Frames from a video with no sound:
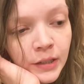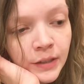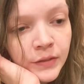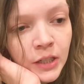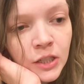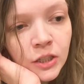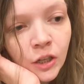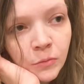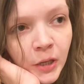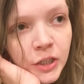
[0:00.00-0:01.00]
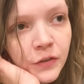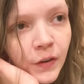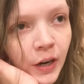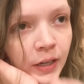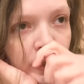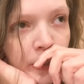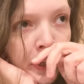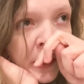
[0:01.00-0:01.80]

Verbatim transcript: And they've done so much for us